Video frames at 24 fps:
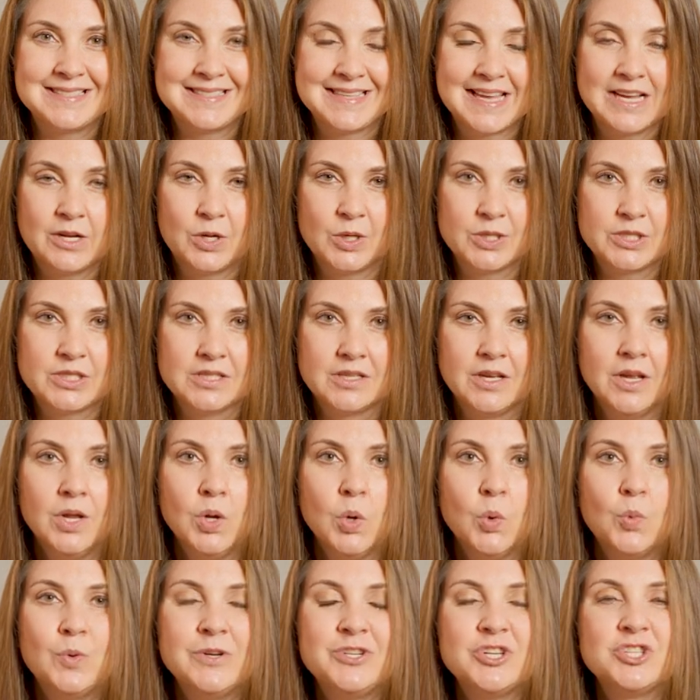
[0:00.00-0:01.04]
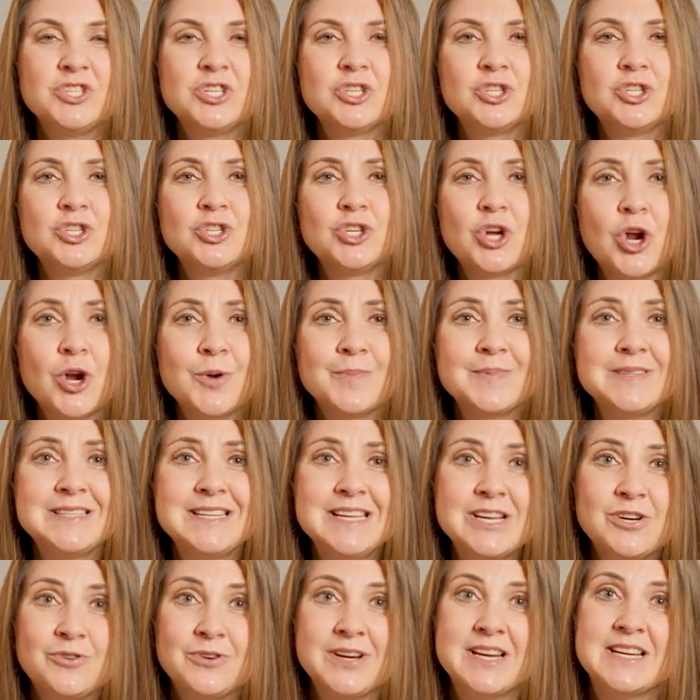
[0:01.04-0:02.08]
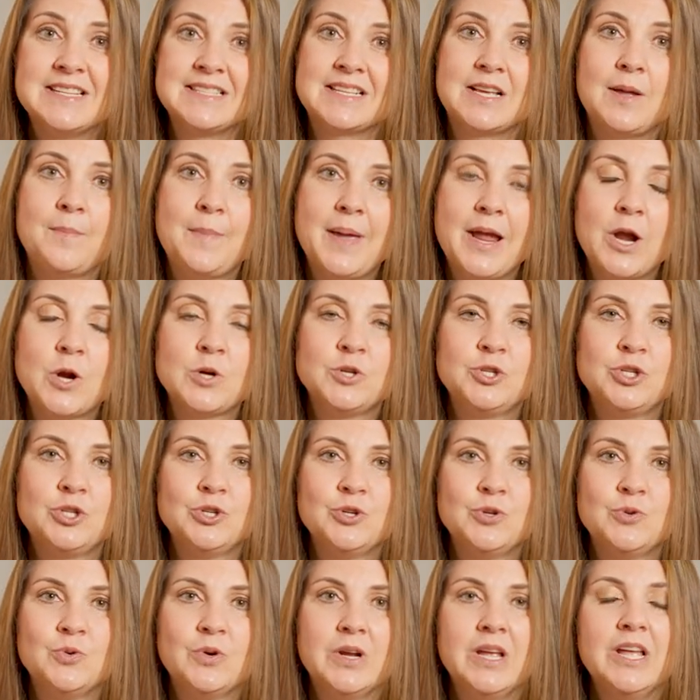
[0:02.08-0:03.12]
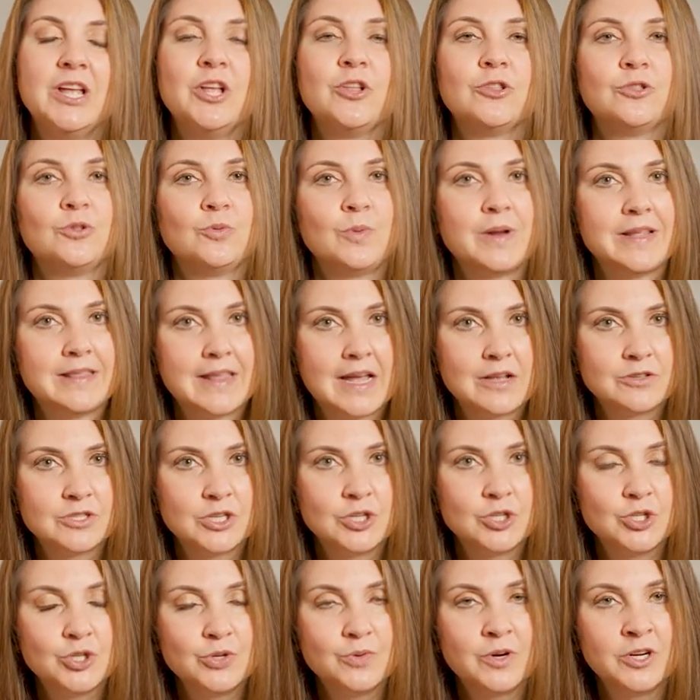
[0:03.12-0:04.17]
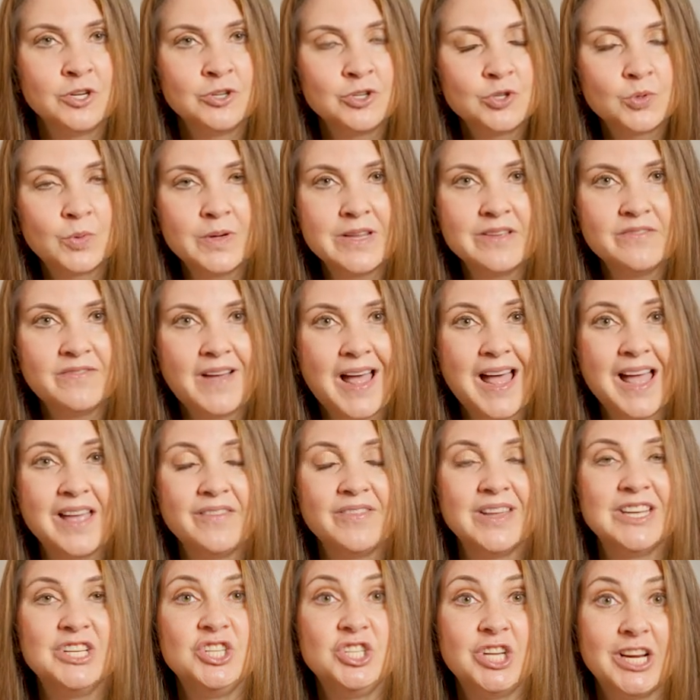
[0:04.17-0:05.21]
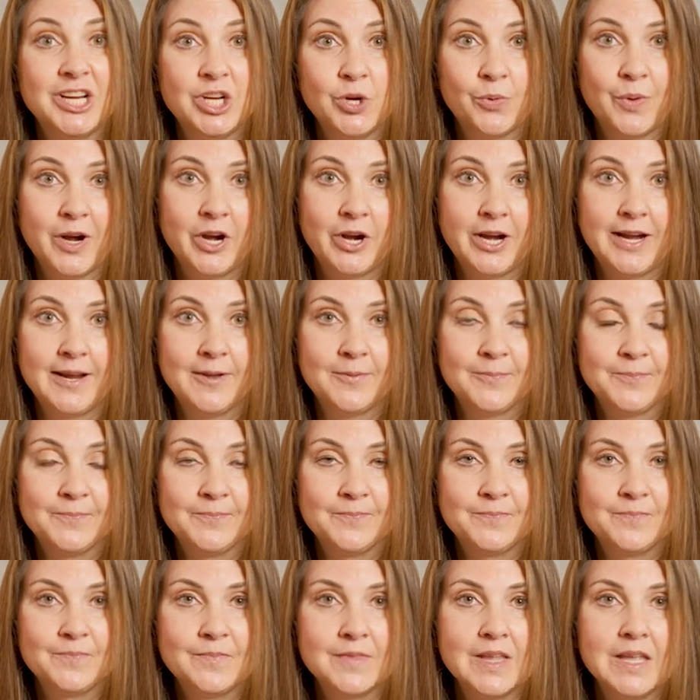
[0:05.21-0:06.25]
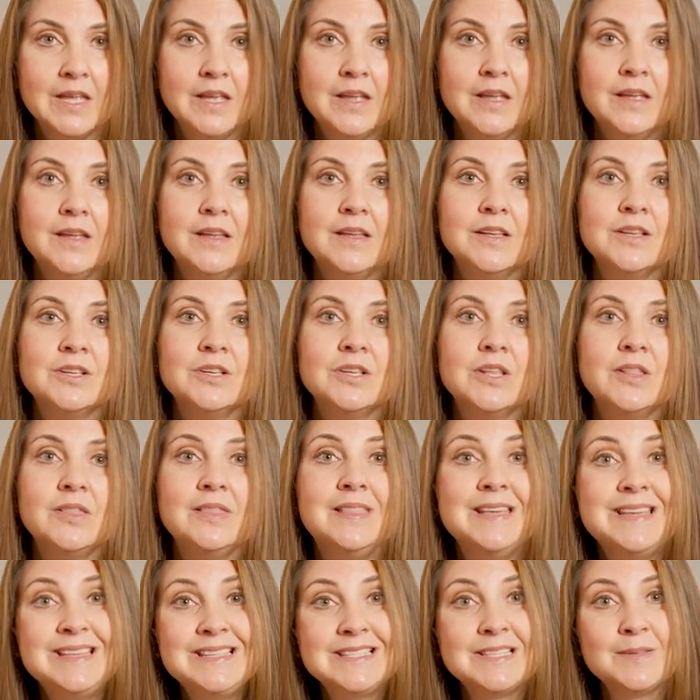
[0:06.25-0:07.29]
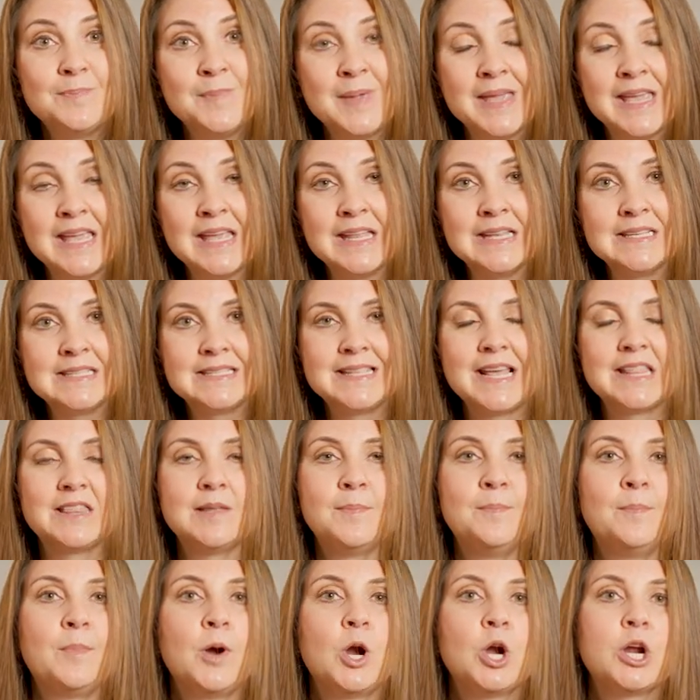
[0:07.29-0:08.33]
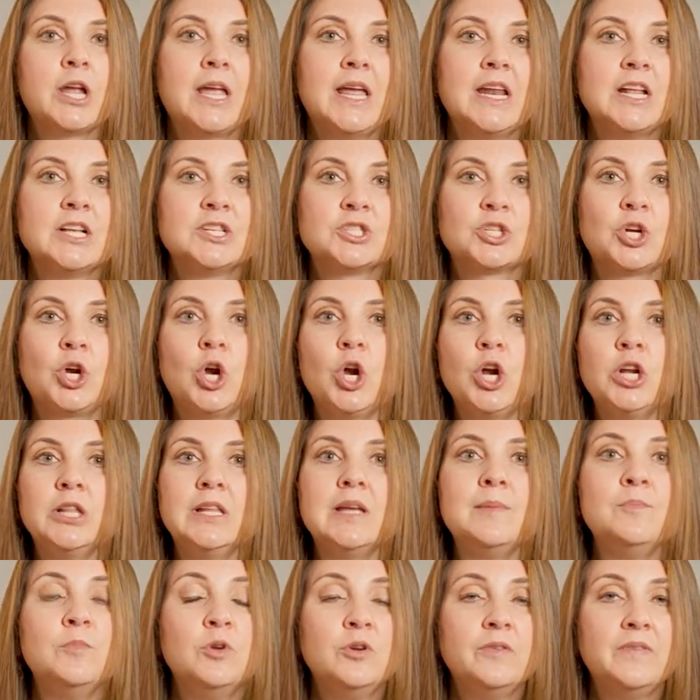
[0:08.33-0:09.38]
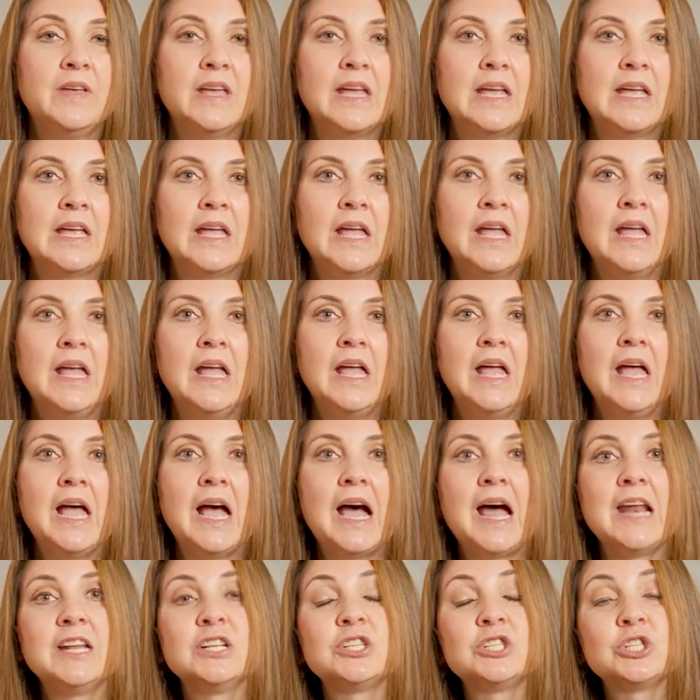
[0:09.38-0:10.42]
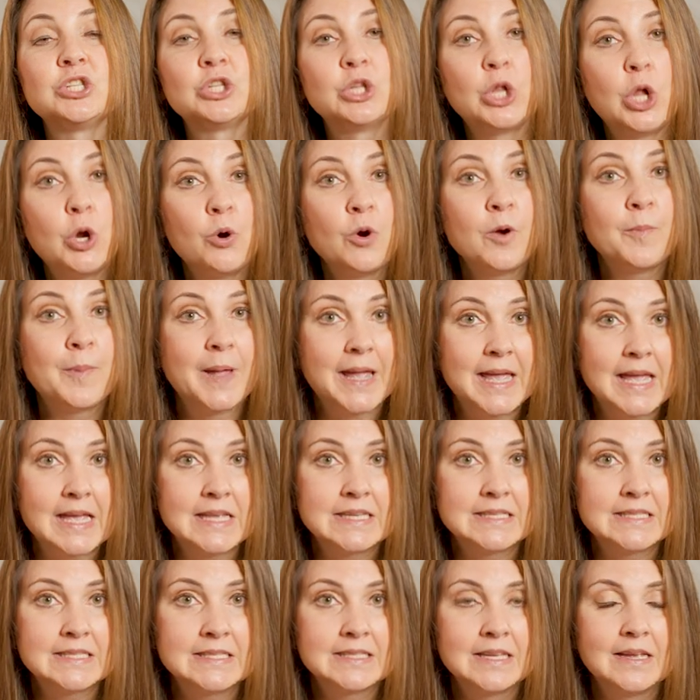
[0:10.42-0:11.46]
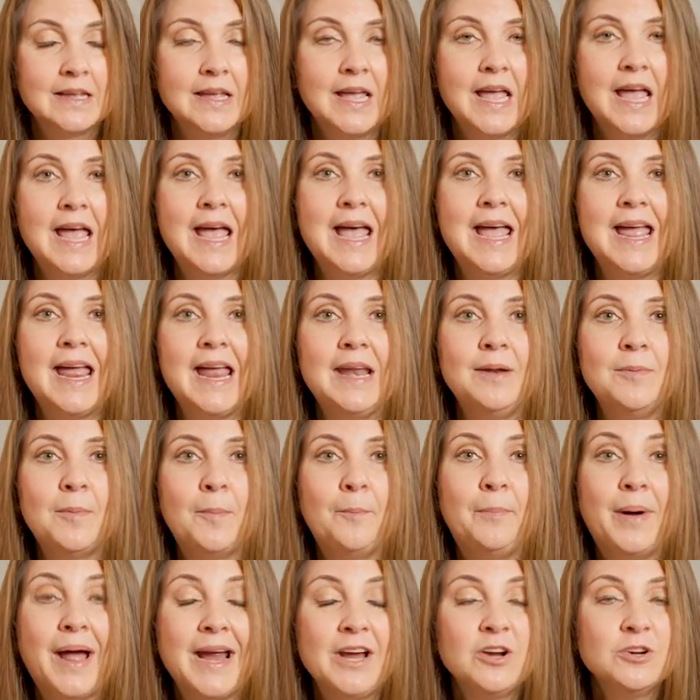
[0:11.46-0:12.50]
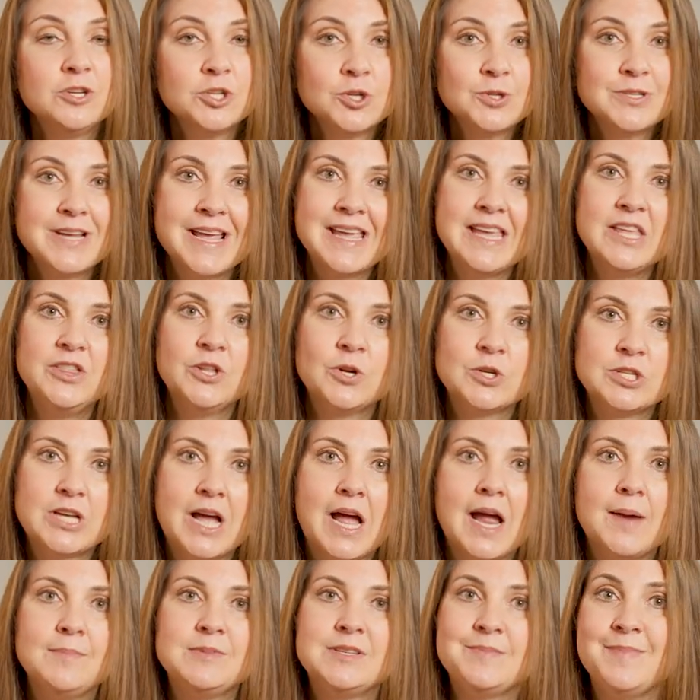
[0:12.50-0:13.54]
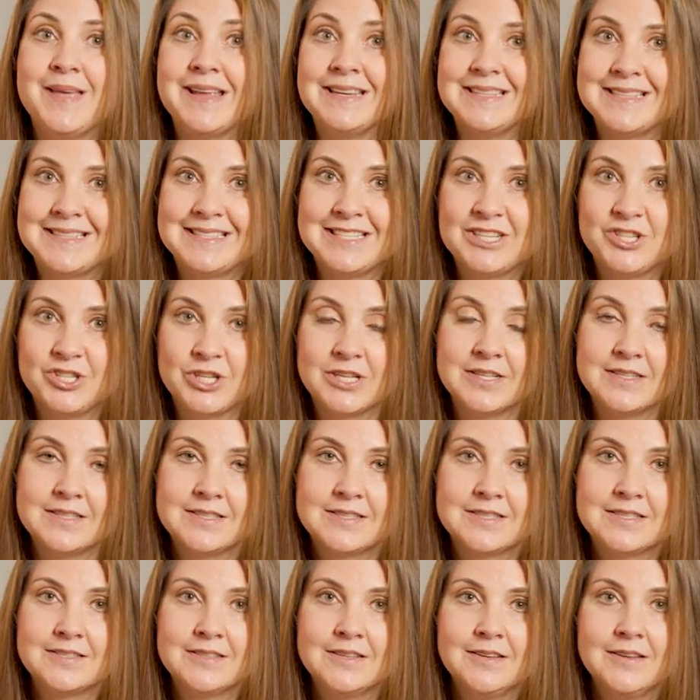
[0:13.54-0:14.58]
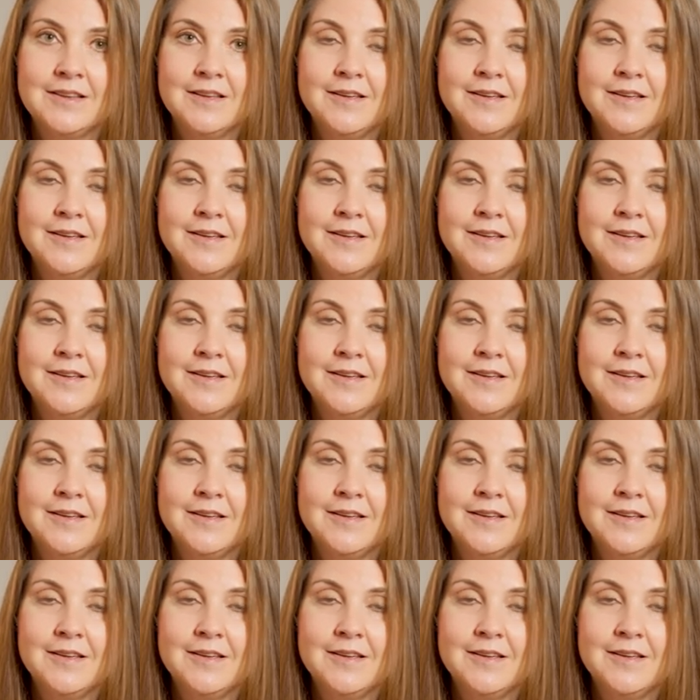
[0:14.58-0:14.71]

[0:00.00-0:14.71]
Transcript: sales, which is a sharp decrease compared to 3,225 in January. This means that the market is currently moving at a slower pace and buyers are taking their time to make decisions.